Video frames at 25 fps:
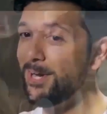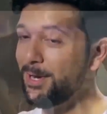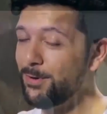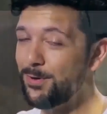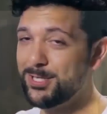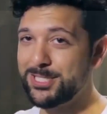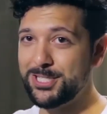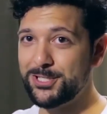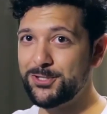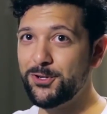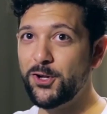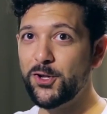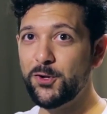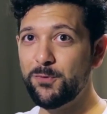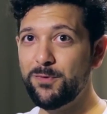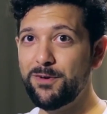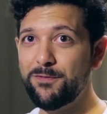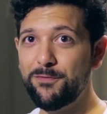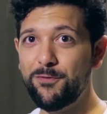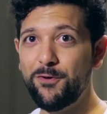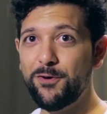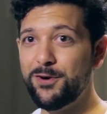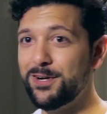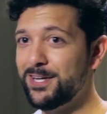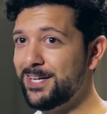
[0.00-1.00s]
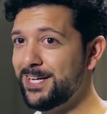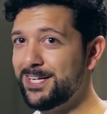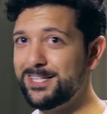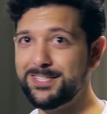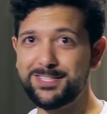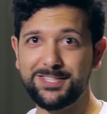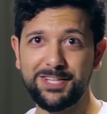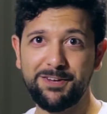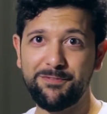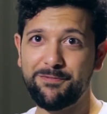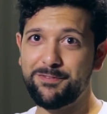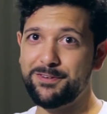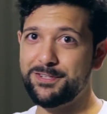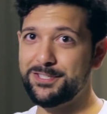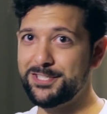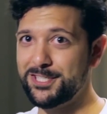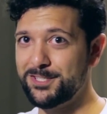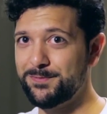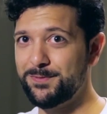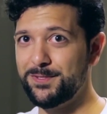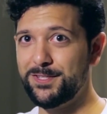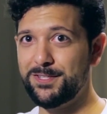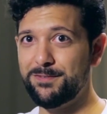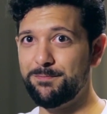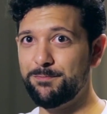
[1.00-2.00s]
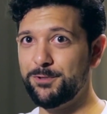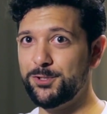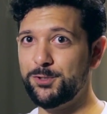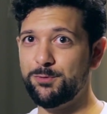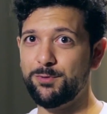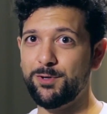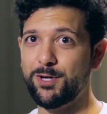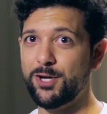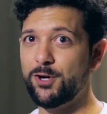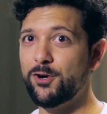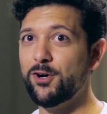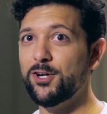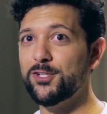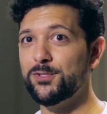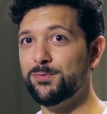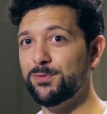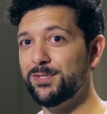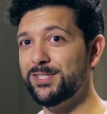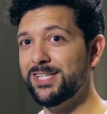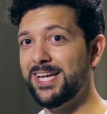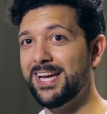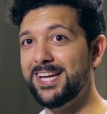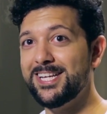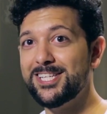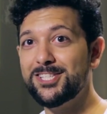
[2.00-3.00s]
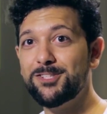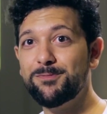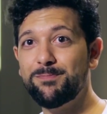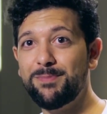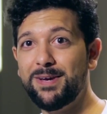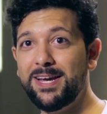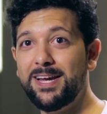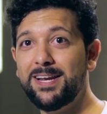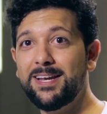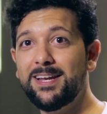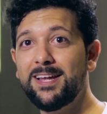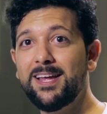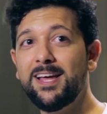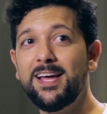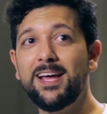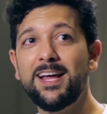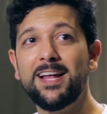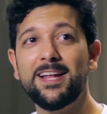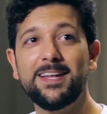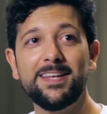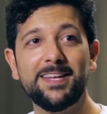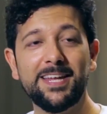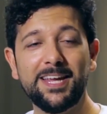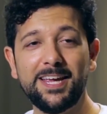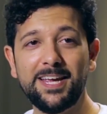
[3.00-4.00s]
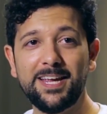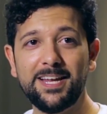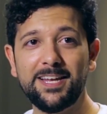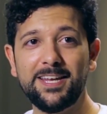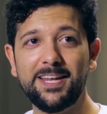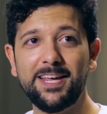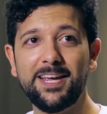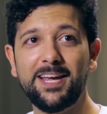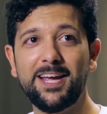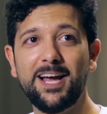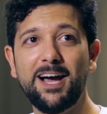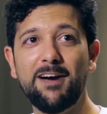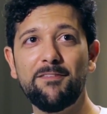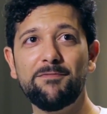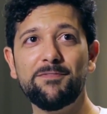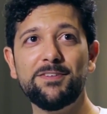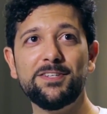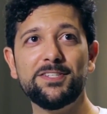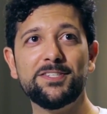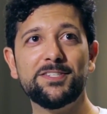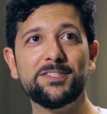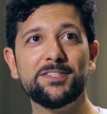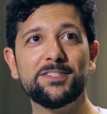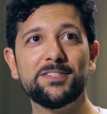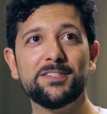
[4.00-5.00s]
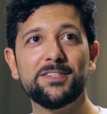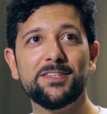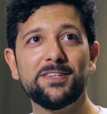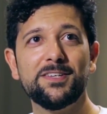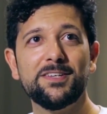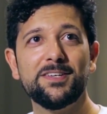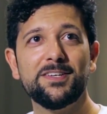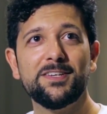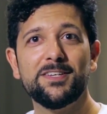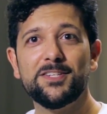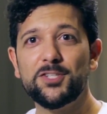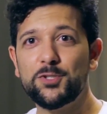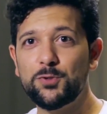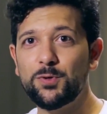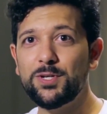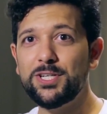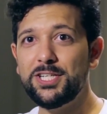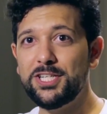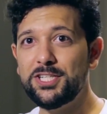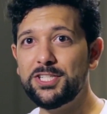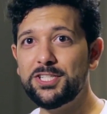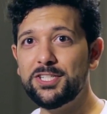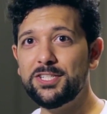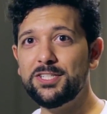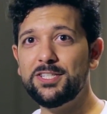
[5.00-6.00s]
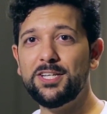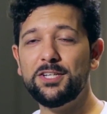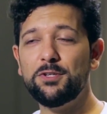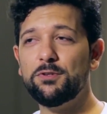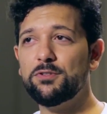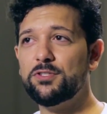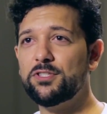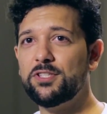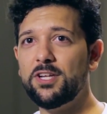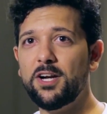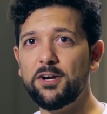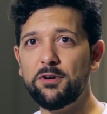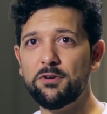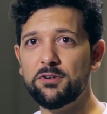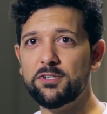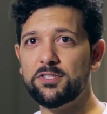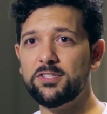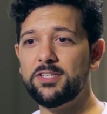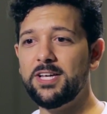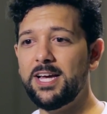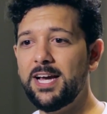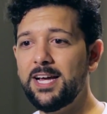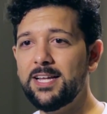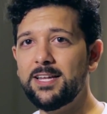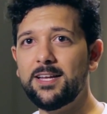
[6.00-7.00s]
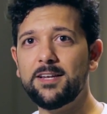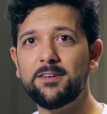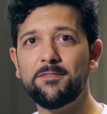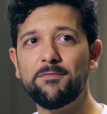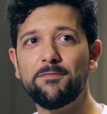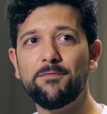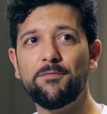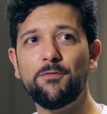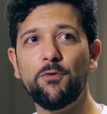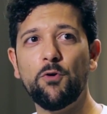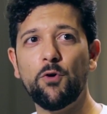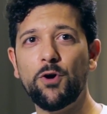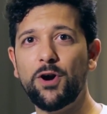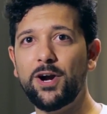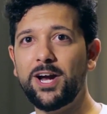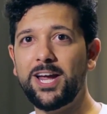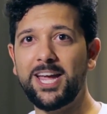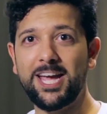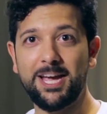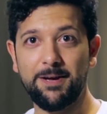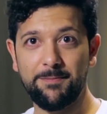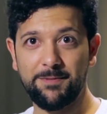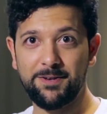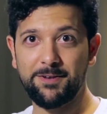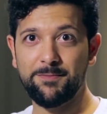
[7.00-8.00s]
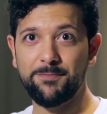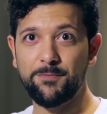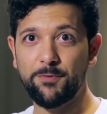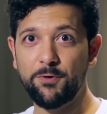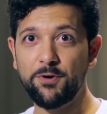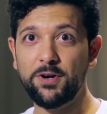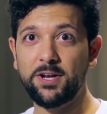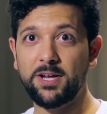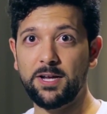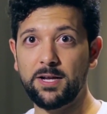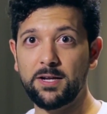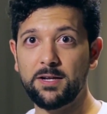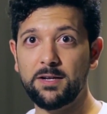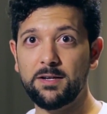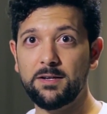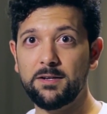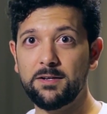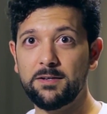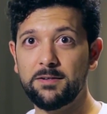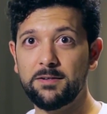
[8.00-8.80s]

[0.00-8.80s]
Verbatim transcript: as I told you before, there's differences bet between countries, and in Spain, they, they have this tradition that you start your set at four A M in the morning.